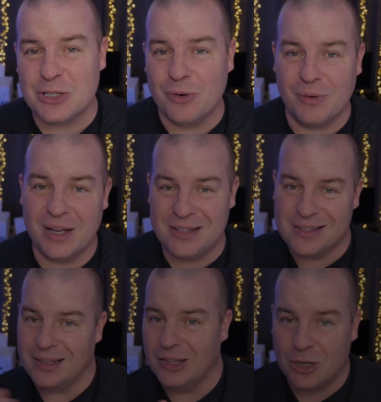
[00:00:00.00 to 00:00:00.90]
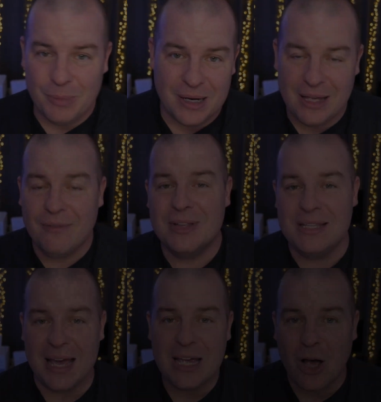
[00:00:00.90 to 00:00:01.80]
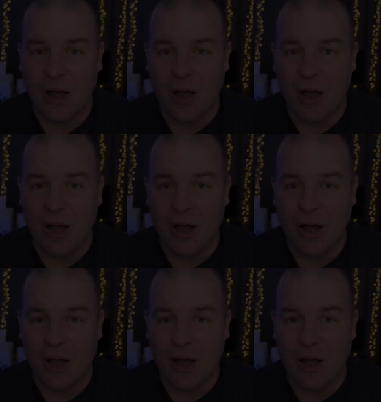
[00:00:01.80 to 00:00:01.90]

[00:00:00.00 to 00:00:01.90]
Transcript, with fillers: So it's a little bit of give and take